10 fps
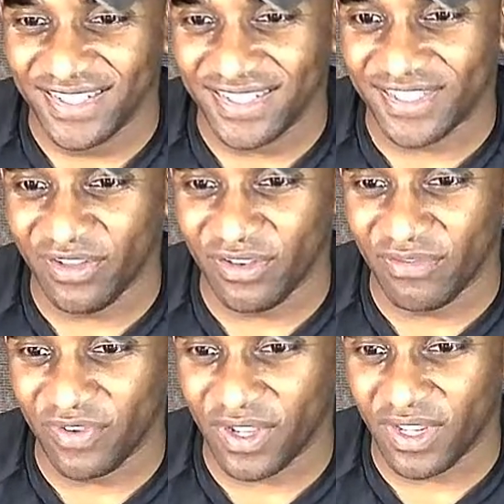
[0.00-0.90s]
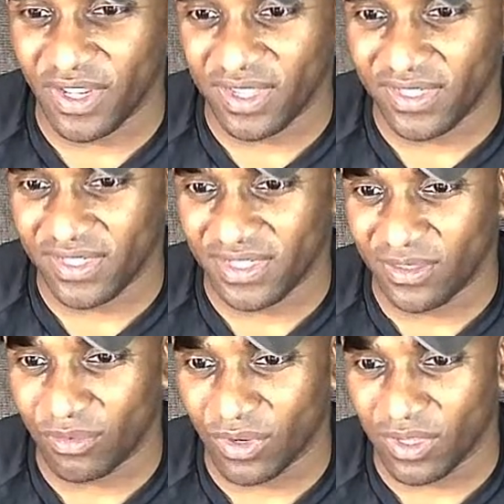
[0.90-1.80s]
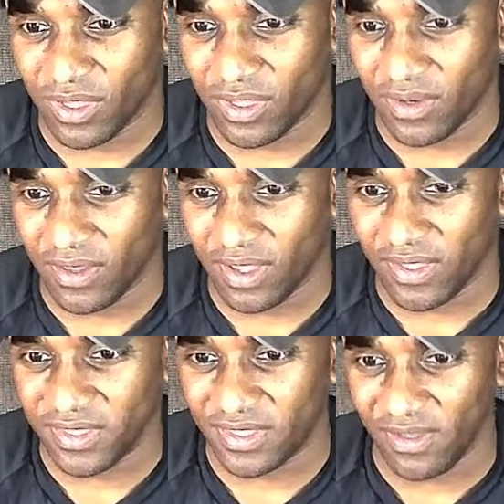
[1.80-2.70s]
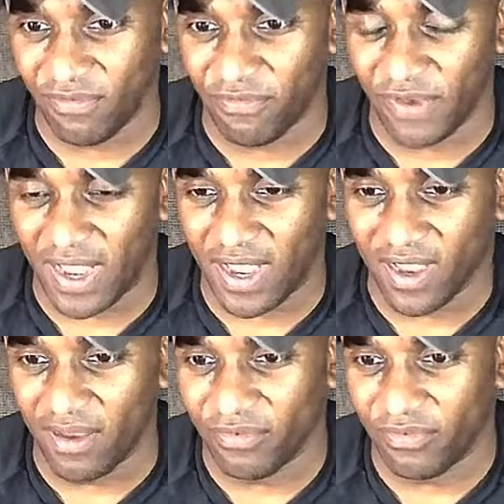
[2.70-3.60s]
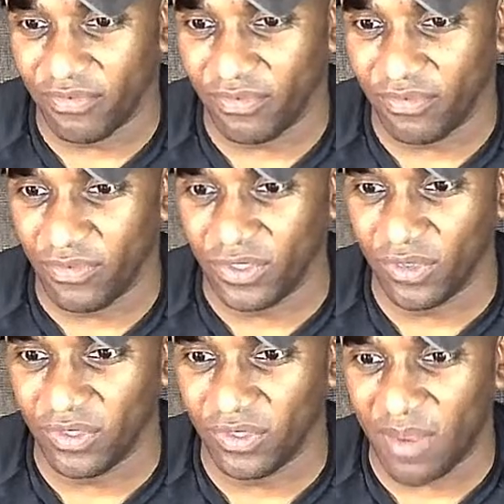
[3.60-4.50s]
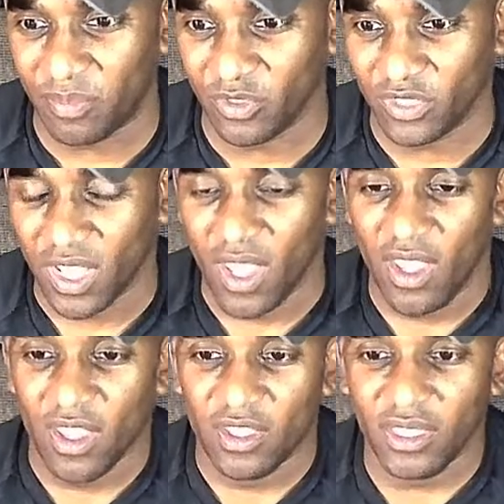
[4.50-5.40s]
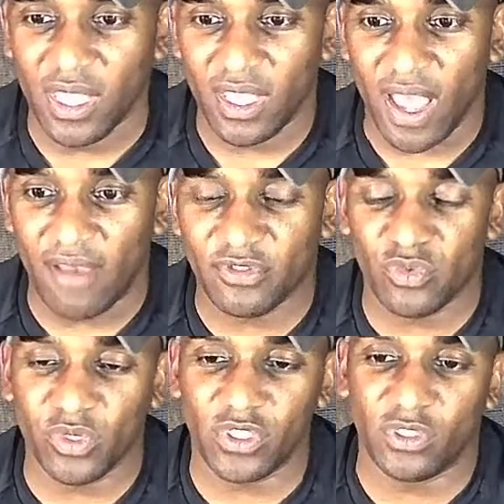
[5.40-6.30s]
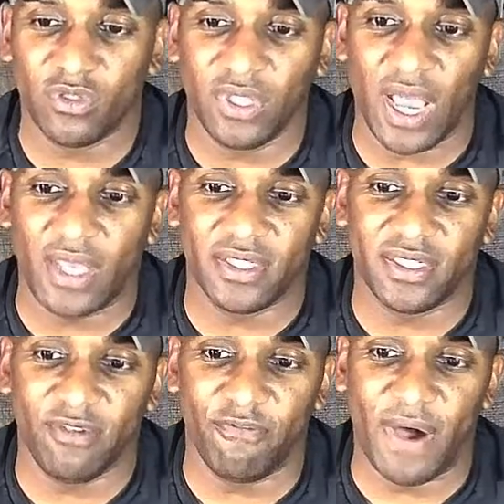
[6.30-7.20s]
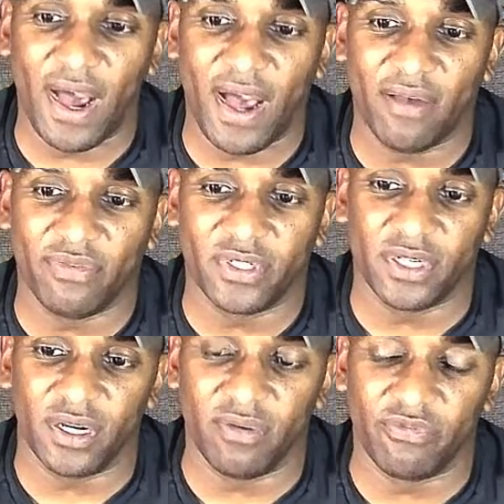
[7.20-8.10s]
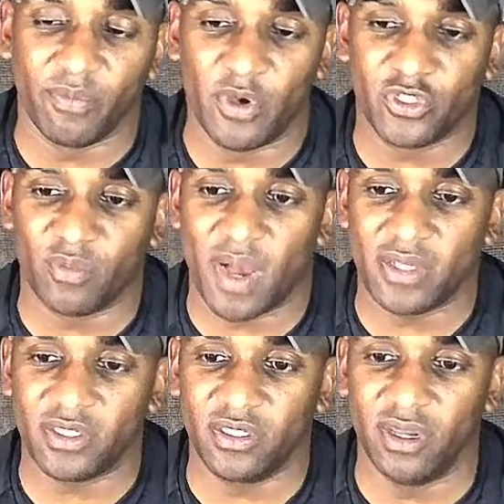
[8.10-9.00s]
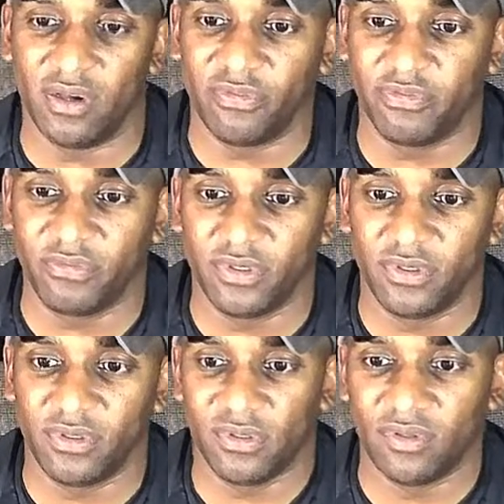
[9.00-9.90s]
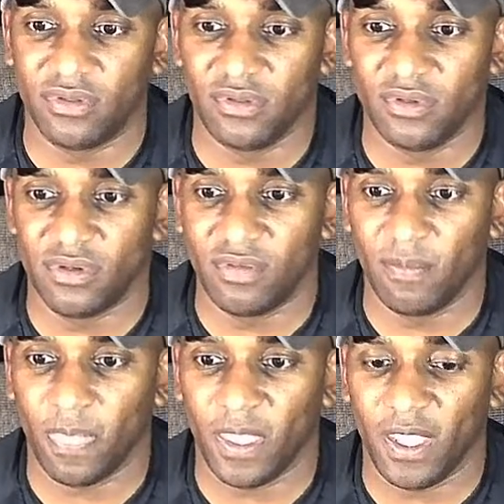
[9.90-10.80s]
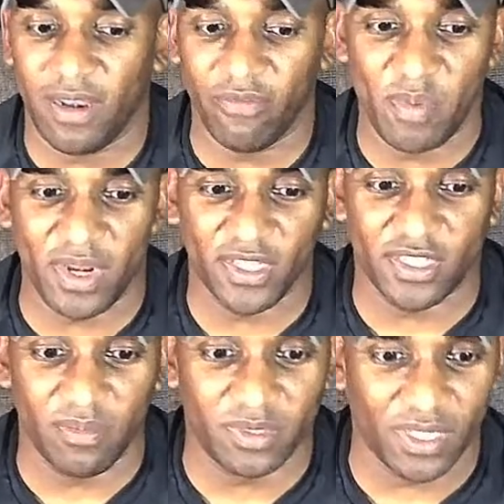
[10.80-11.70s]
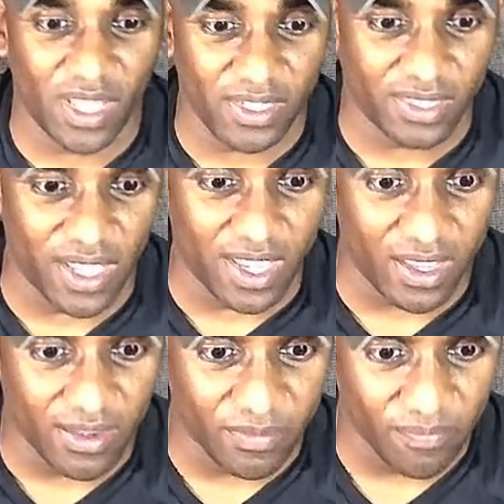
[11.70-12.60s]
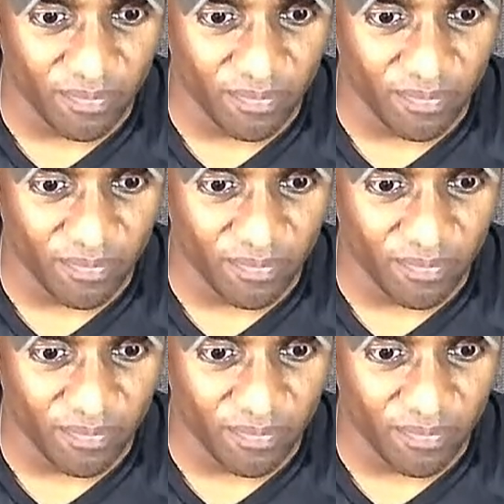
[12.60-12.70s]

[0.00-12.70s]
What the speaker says: You see, you can find IC3 and IC5. No adapters. Yeah, I've switched to the IC5s for most of my stuff, and everybody seems to like that.